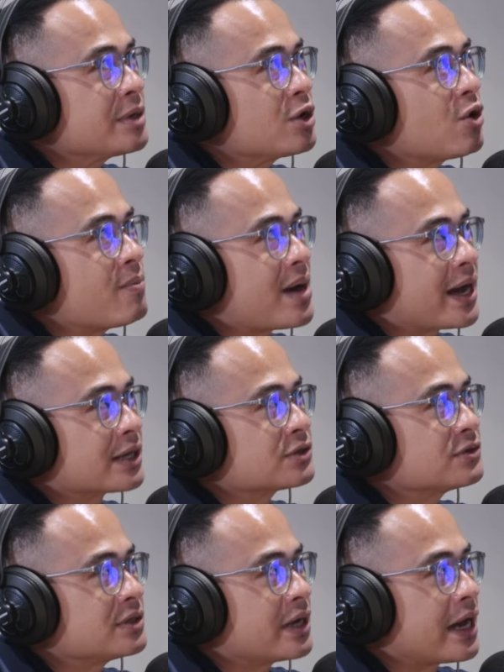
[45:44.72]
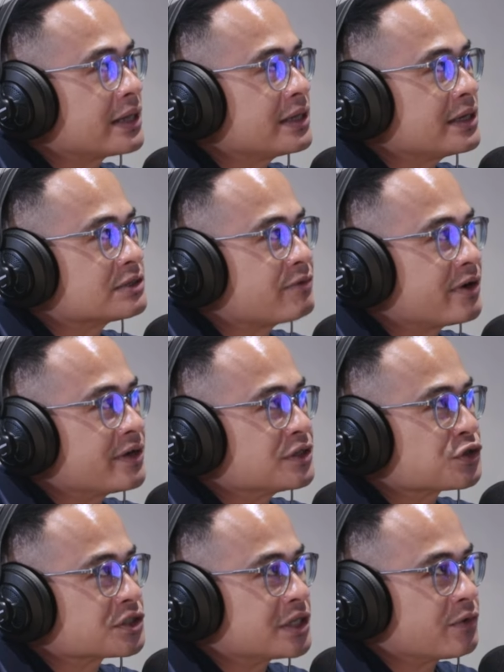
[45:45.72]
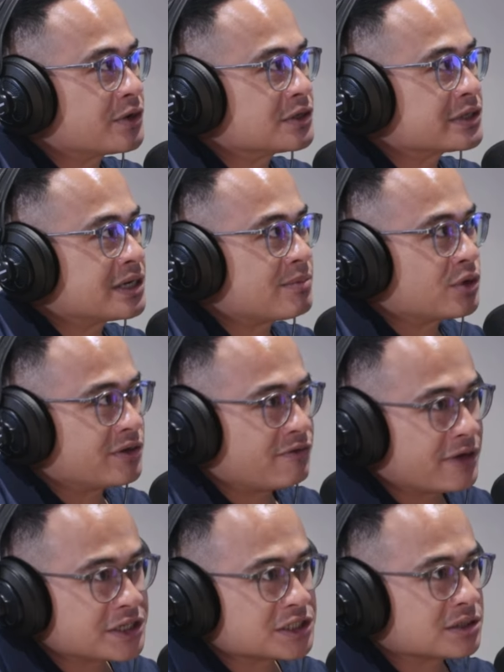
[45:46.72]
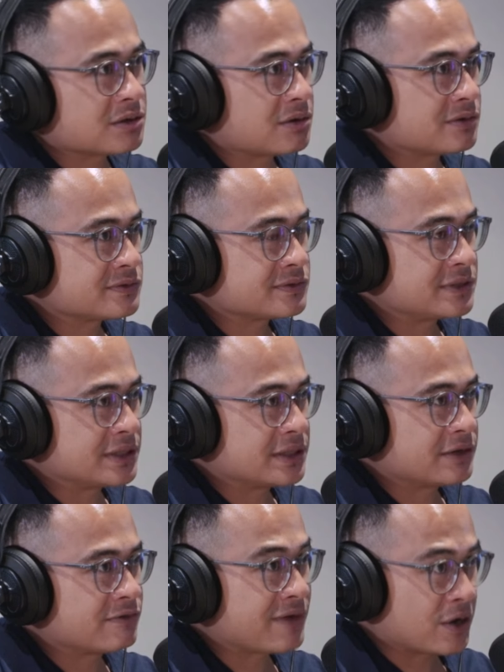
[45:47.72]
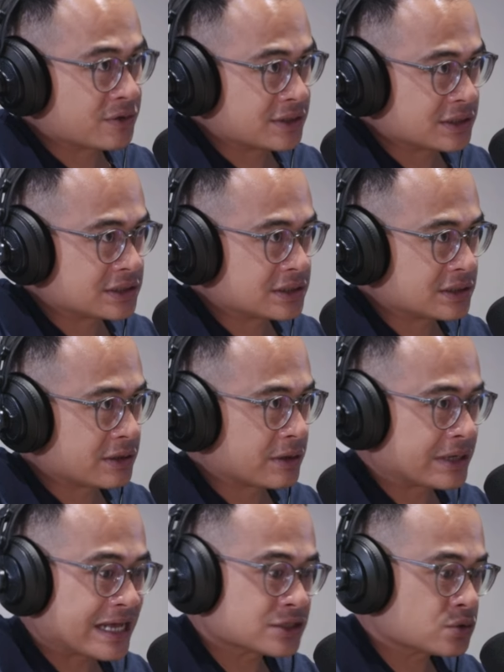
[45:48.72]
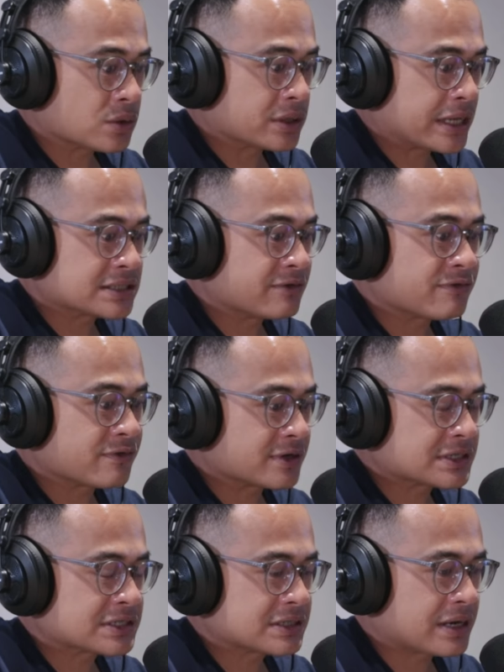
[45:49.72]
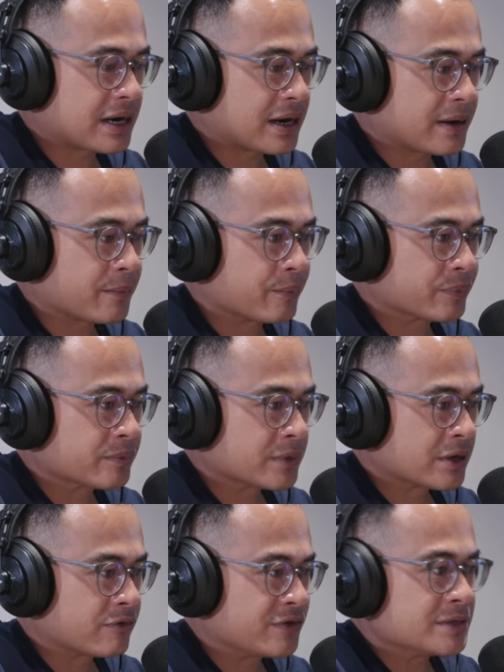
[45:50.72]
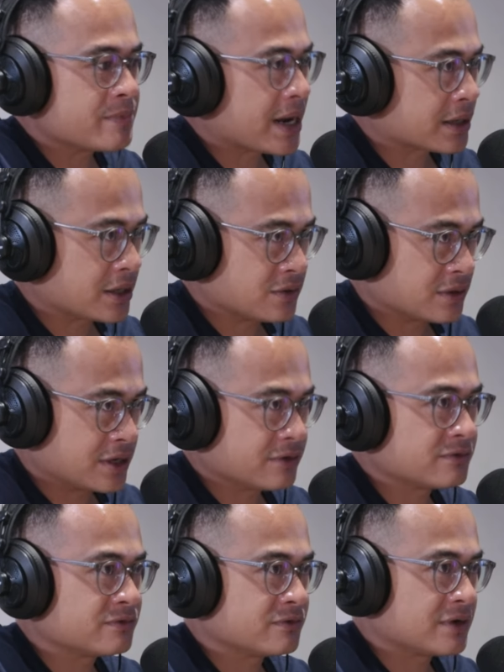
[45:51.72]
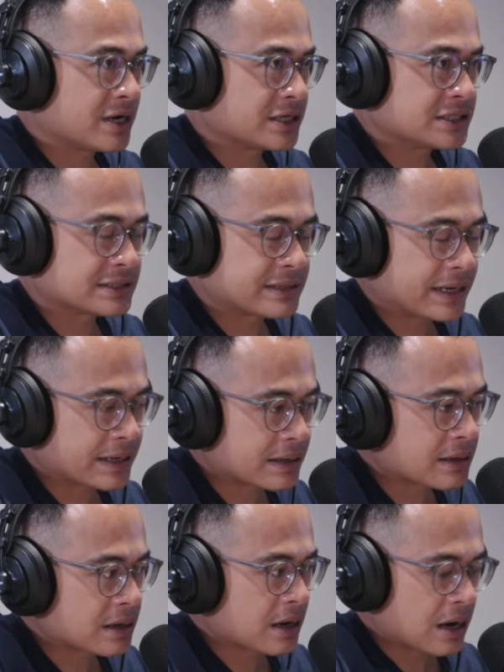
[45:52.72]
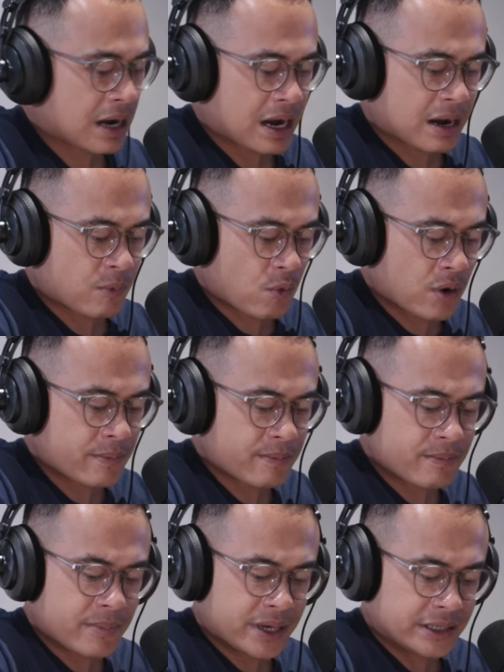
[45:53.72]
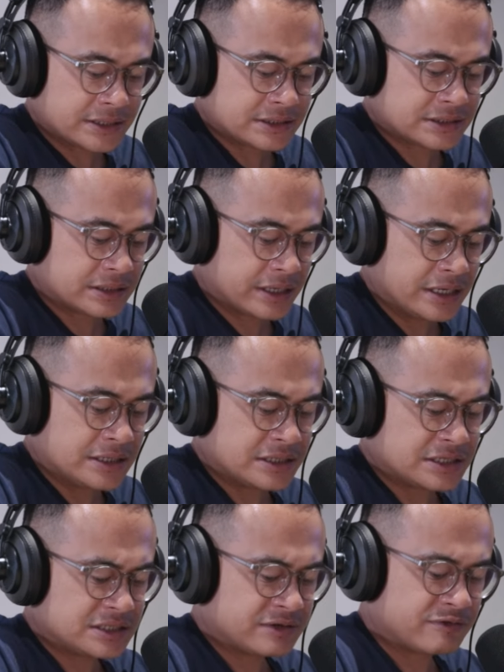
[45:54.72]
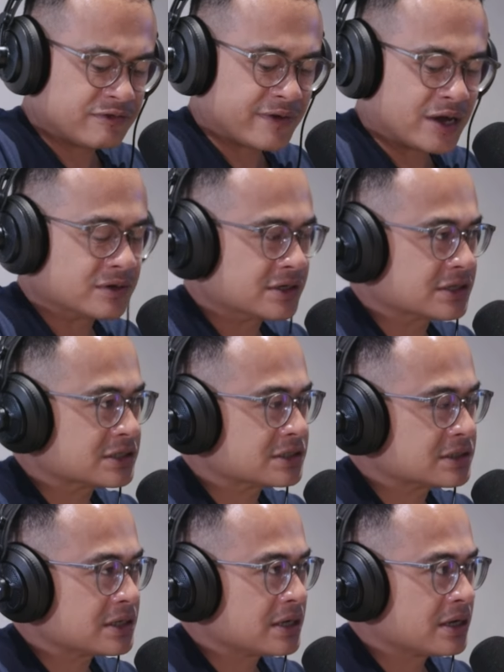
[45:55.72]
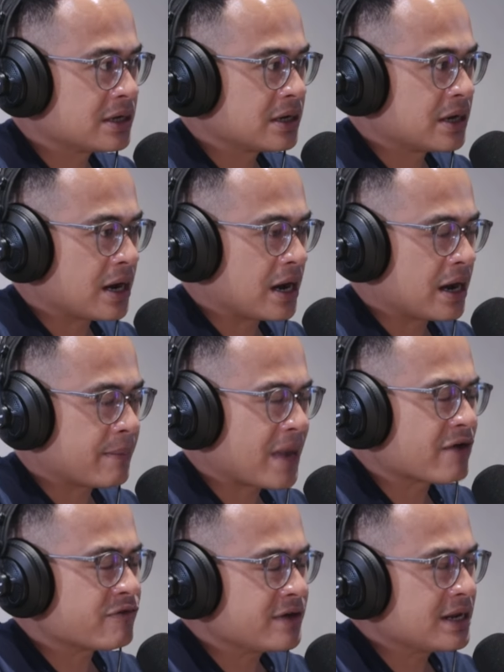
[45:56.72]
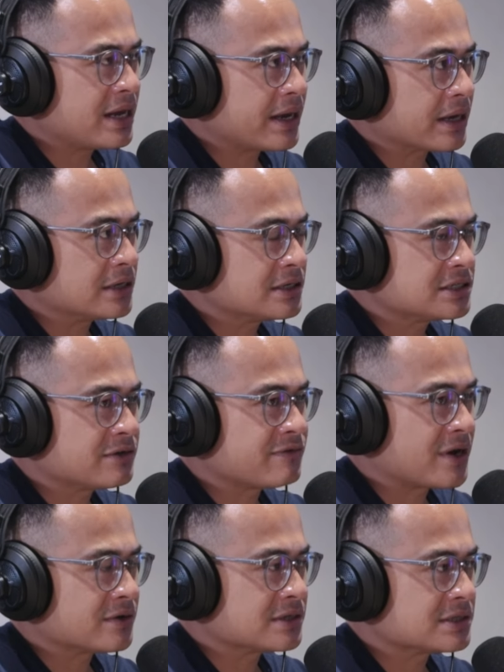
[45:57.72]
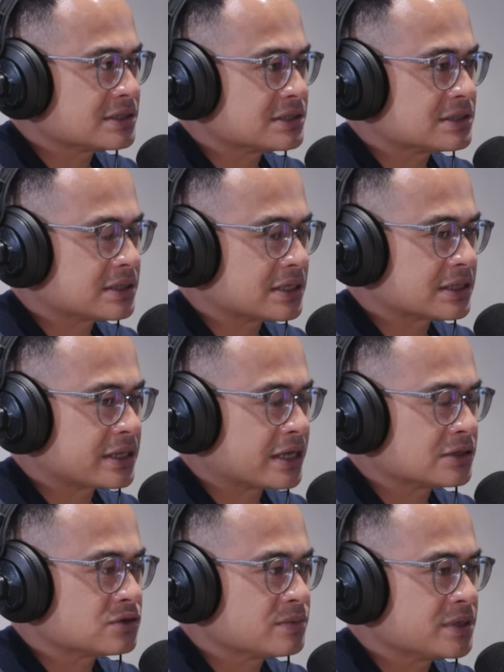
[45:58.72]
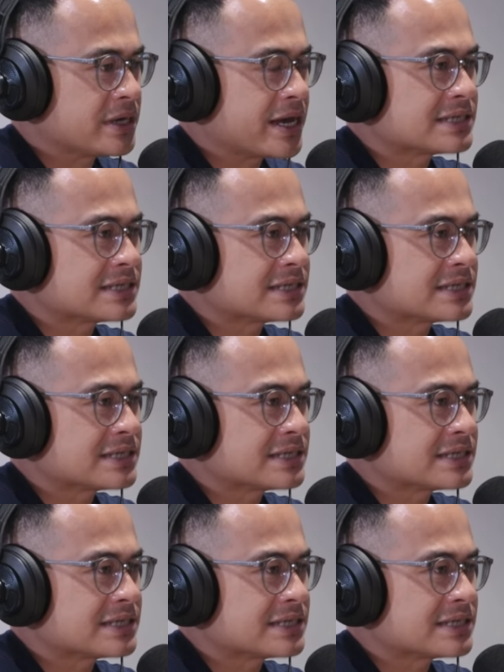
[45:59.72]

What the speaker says: me go back to the. I think it's very interesting when you said the motivation of the founders. That's the first feedback that you give just then. What makes Indonesian founders? I feel like Indonesian founders tend to be